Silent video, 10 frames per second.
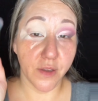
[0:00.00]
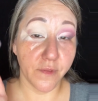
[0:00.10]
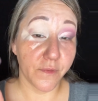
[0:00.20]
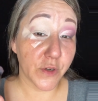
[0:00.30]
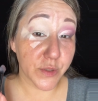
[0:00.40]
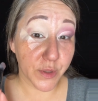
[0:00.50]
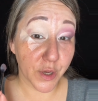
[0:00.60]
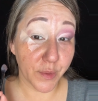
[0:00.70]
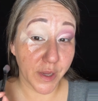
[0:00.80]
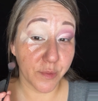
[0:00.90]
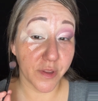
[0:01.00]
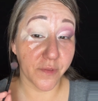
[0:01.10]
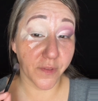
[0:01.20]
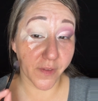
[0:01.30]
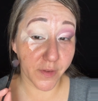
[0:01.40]
First, I'm going to go in with a
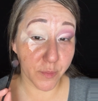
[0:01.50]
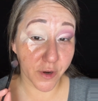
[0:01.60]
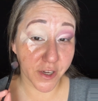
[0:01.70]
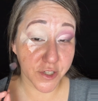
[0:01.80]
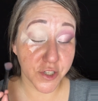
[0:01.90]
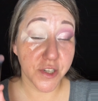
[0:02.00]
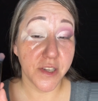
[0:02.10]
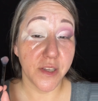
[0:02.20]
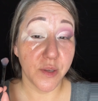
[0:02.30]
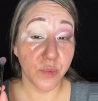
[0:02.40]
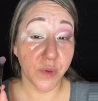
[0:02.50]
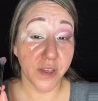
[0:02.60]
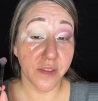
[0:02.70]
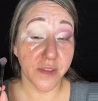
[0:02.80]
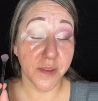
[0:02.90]
fluffy brush
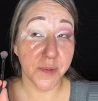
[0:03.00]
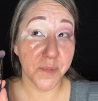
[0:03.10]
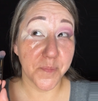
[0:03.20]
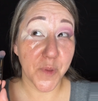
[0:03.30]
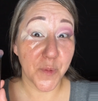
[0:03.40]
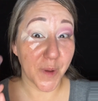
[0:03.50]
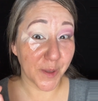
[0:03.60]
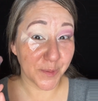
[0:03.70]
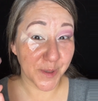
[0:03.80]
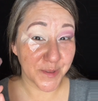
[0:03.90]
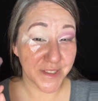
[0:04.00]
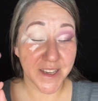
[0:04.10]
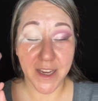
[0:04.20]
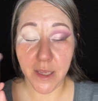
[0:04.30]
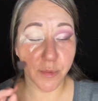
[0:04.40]
with Wild Rose.
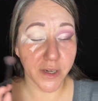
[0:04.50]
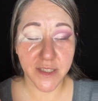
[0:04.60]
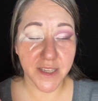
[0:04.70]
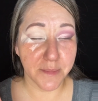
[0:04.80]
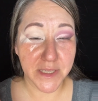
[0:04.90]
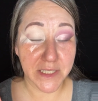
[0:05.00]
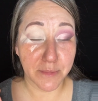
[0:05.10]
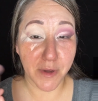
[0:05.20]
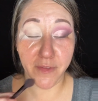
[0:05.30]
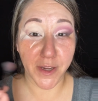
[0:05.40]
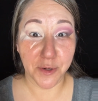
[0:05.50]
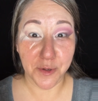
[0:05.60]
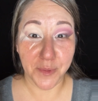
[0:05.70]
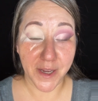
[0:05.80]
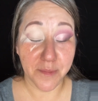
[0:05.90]
I keep wanting to say Mystic Mauve. I don't know
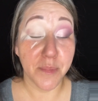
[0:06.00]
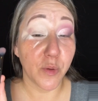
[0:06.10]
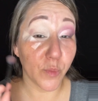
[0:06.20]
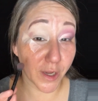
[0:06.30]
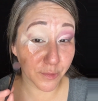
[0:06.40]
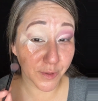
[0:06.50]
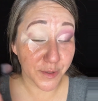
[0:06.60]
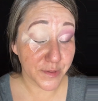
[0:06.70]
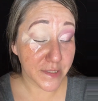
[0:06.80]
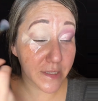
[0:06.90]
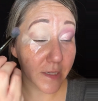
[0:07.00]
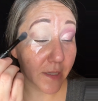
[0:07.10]
why, but Wild Rose.